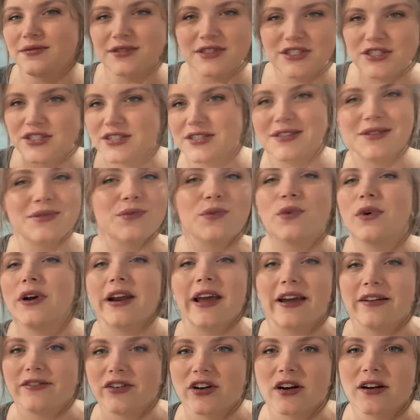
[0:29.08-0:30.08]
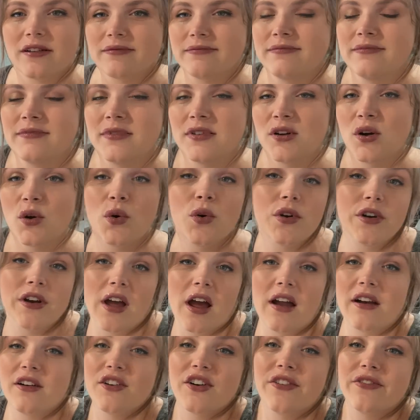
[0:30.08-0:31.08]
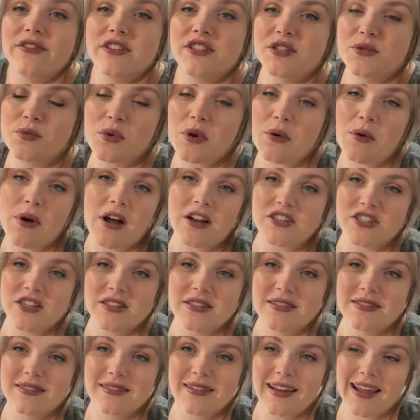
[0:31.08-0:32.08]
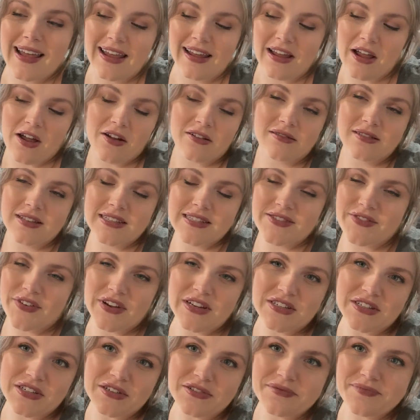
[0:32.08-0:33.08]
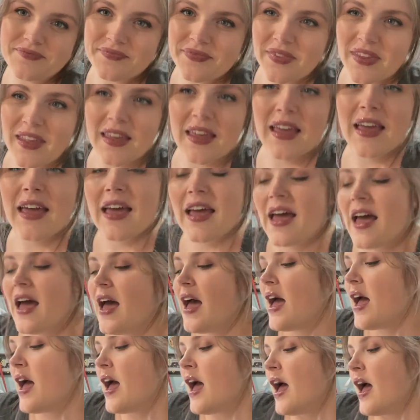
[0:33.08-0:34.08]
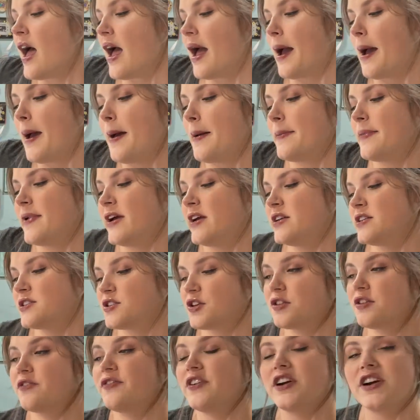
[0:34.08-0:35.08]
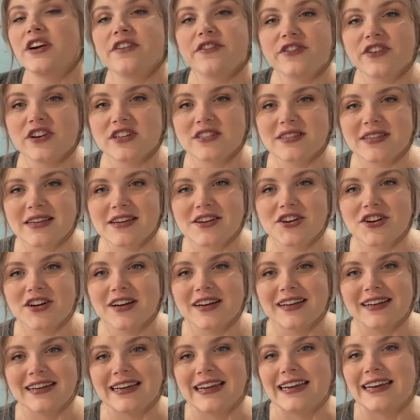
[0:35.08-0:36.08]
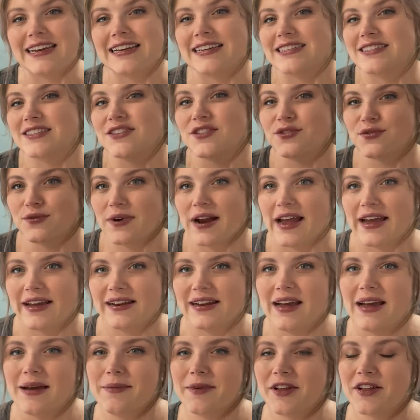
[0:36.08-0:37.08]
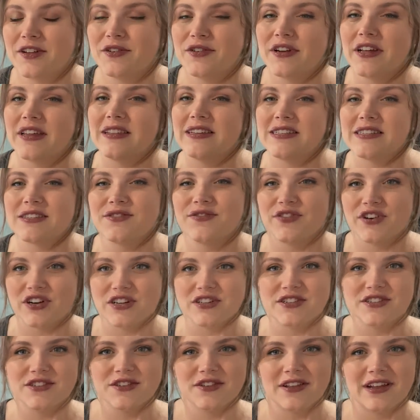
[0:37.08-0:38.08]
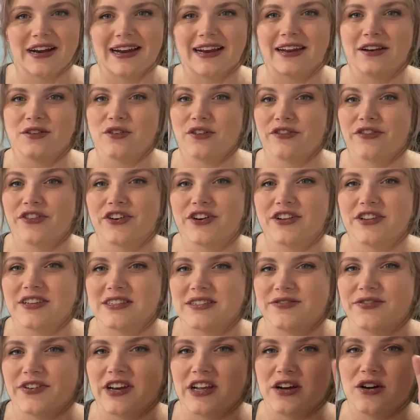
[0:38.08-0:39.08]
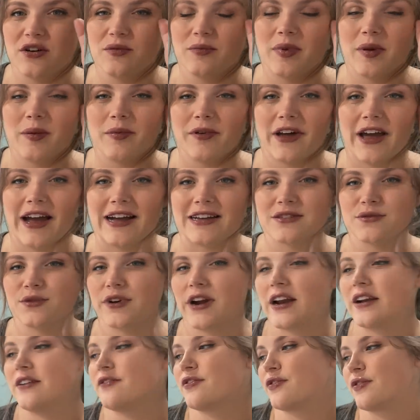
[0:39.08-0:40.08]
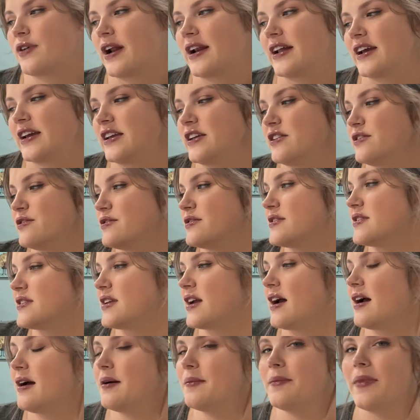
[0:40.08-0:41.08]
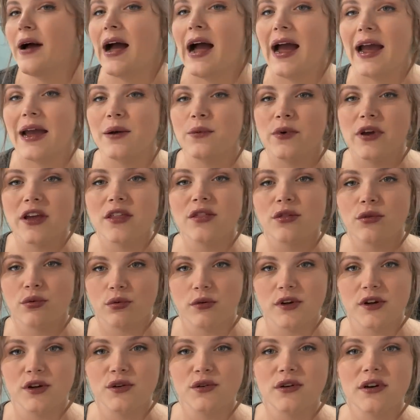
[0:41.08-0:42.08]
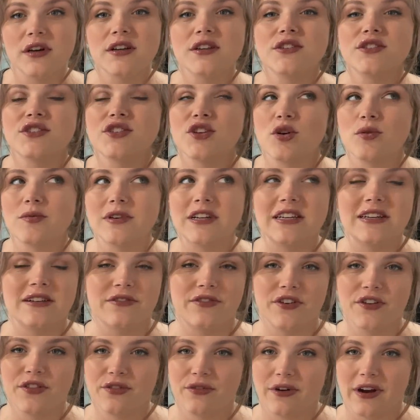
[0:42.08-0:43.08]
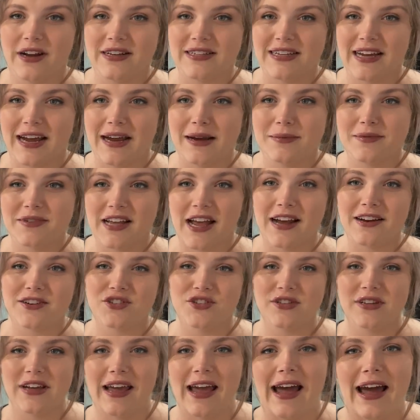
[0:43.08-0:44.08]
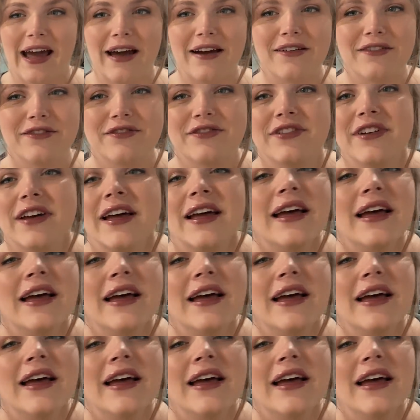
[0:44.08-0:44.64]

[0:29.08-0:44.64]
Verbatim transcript: just whatever or not or if you just want to watch it and hang out that's fine too um, so the very first thing you're going to need is thread. I'm including this first so that I can refer to this video and people ask what kind of thread I use. Um, I went through so many different thread types. I actually have